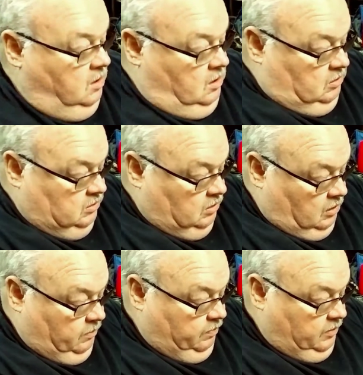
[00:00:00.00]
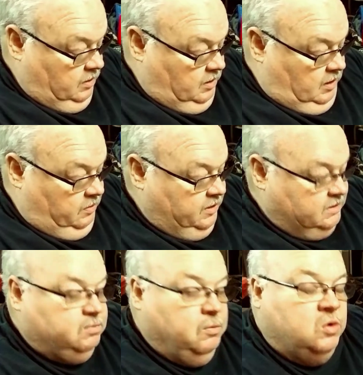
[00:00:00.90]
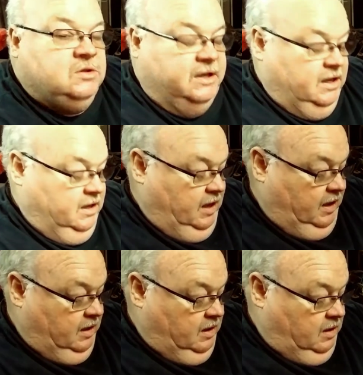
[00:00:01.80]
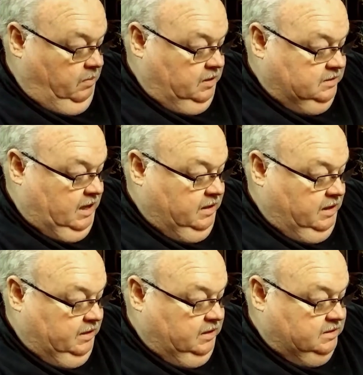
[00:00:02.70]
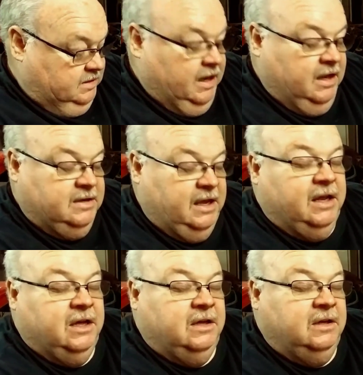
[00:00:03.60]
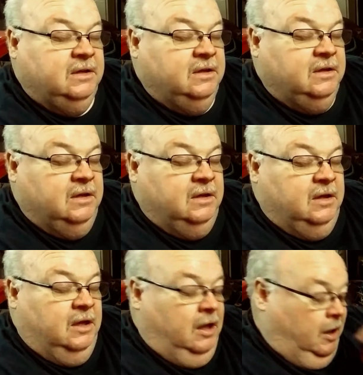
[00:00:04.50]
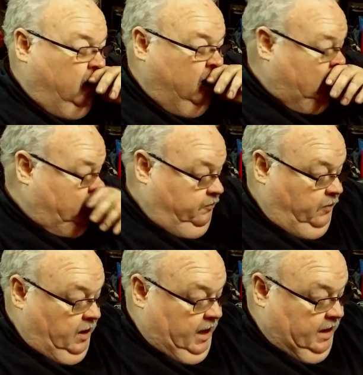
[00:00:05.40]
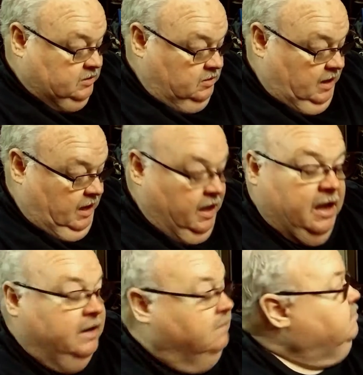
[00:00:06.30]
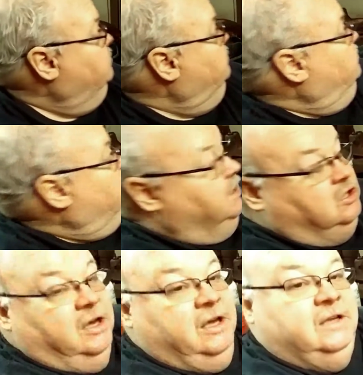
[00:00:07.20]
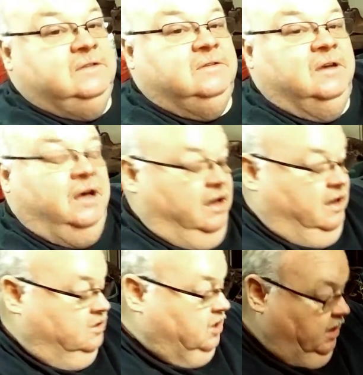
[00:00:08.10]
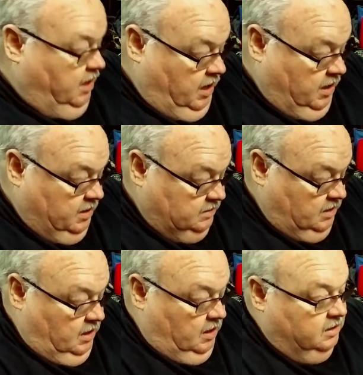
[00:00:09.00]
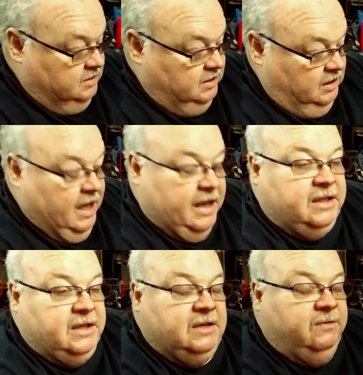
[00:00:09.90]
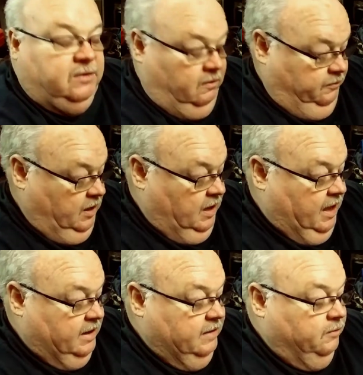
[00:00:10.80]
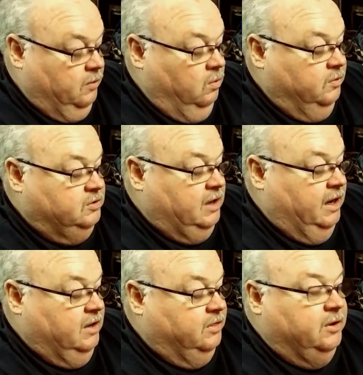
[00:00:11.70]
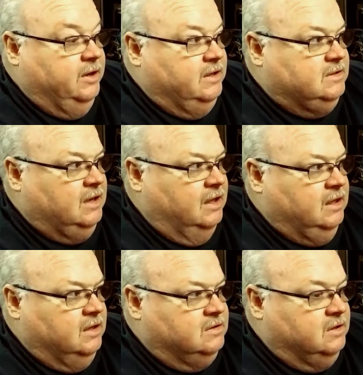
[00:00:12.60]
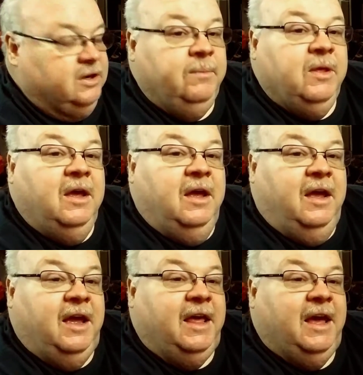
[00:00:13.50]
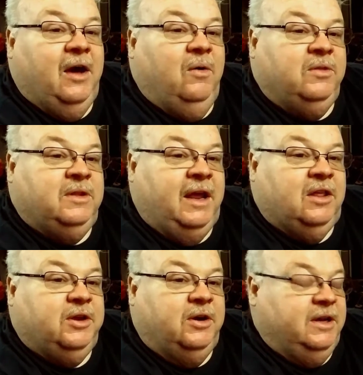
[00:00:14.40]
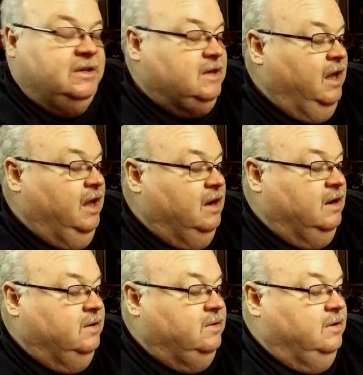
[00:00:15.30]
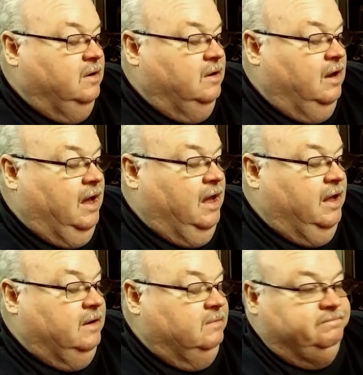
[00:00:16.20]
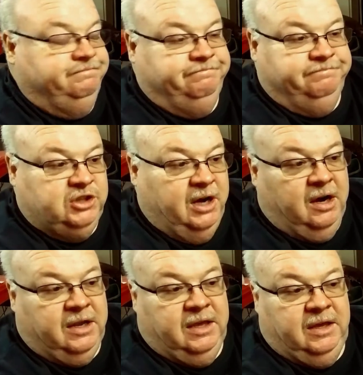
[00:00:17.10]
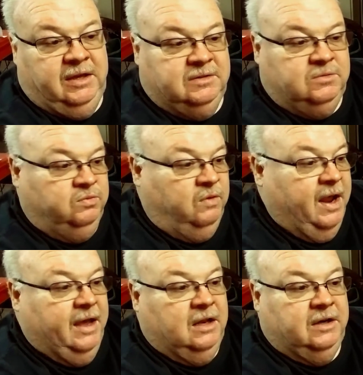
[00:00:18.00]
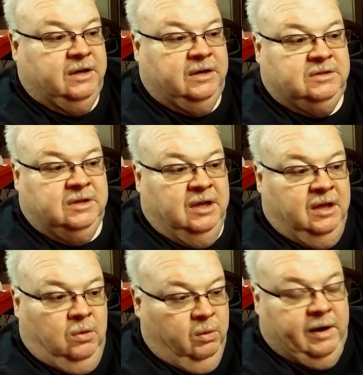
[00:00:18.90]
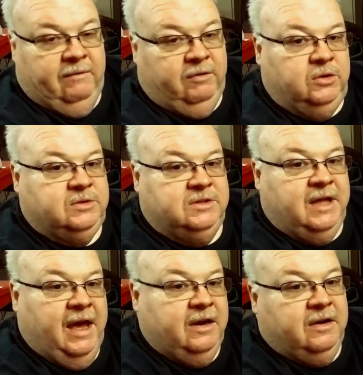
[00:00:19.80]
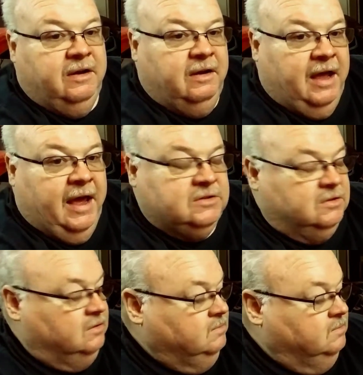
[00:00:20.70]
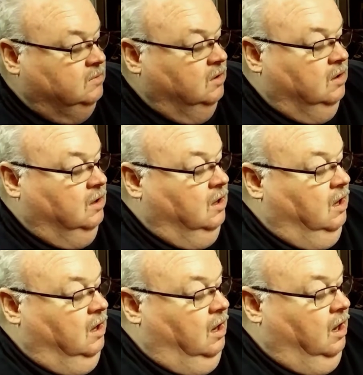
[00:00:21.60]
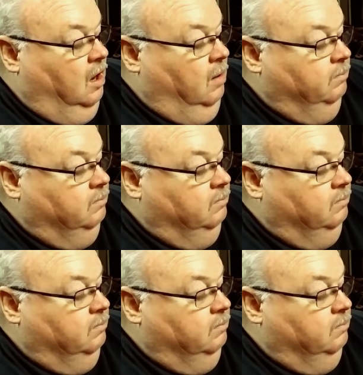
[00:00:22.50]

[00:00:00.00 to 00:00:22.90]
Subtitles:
So this mostly is on the Dana front axles on TJs, JKs. You see a lot of these that'll fit a lot of different Dana 30s. I think it's 30. Anyhow, Dana 30s and on Cherokees, Wranglers, whatever uses that axle. I